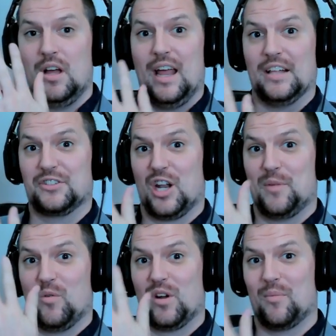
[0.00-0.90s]
It's going to
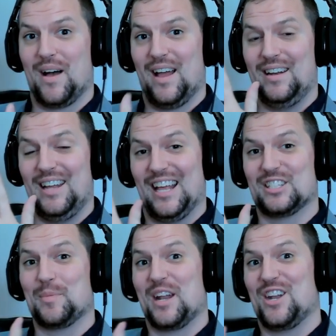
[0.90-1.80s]
be one of mine. It's
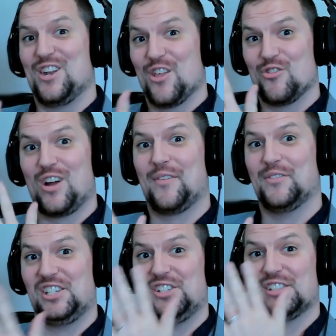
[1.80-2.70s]
going to be another
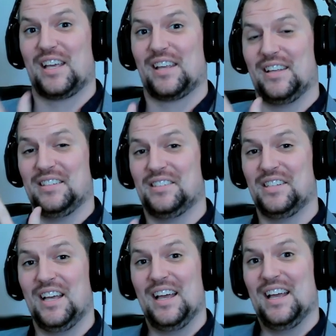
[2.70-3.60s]
conversation just like this
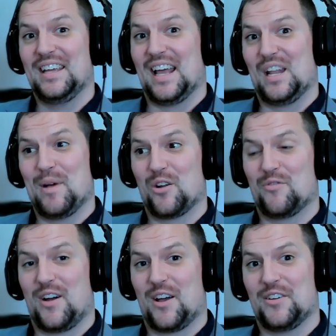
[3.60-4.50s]
getting better at
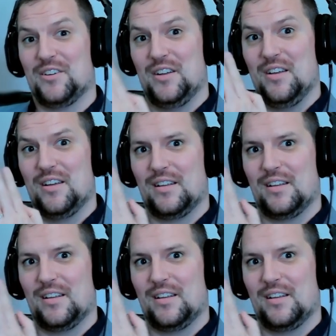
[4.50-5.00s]
fatherhood,